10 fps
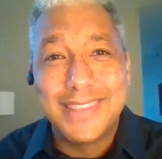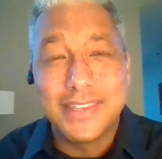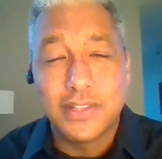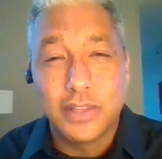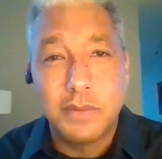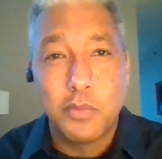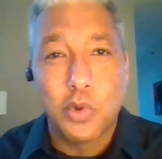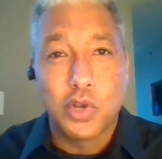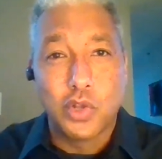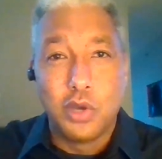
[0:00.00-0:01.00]
things a little bit
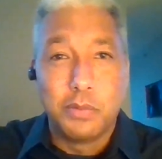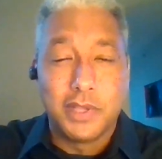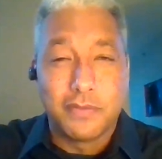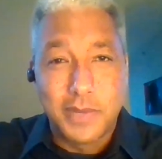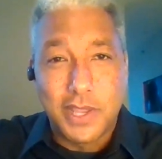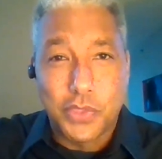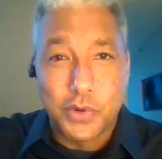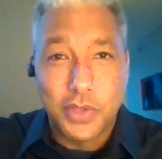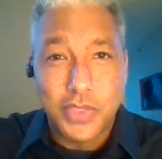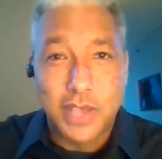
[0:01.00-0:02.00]
more globally from that
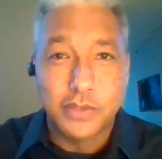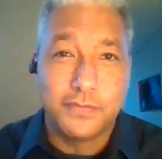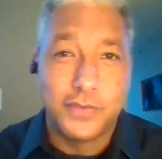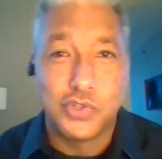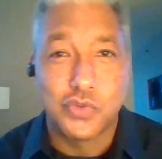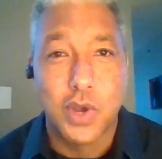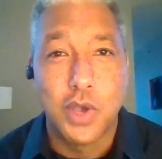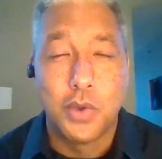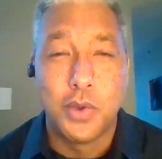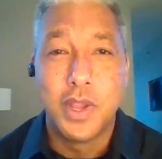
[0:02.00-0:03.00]
30,000-foot
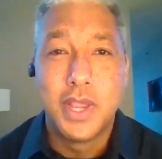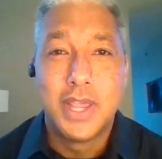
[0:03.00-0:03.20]
drone to